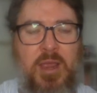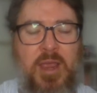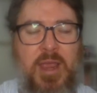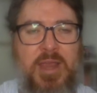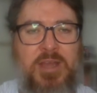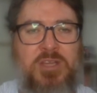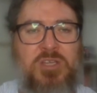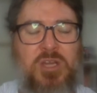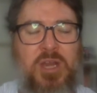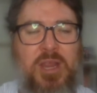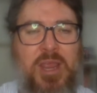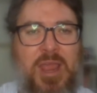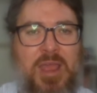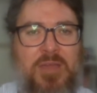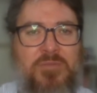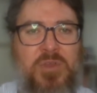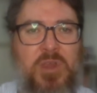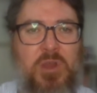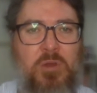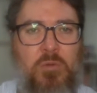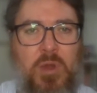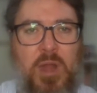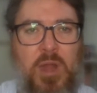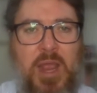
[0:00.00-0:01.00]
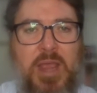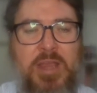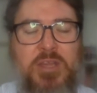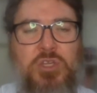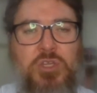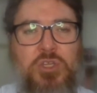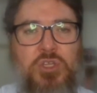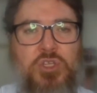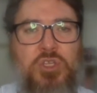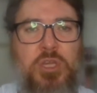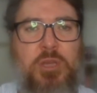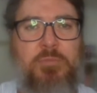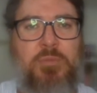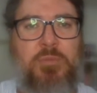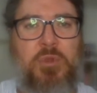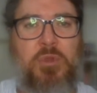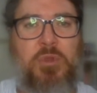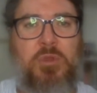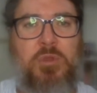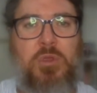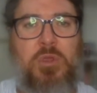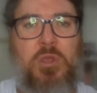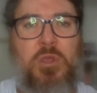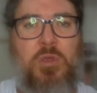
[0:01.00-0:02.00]
actually having a relationship
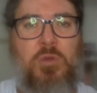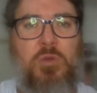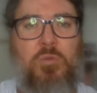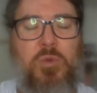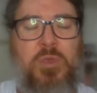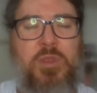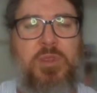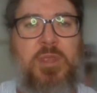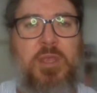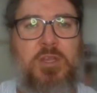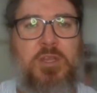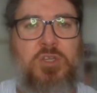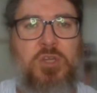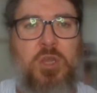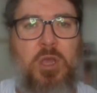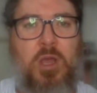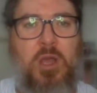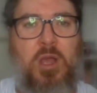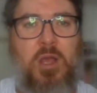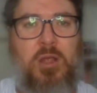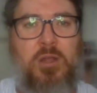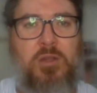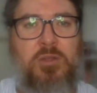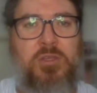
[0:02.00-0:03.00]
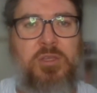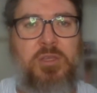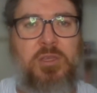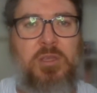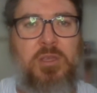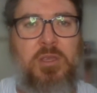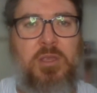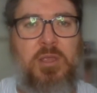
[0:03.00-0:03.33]
with their child,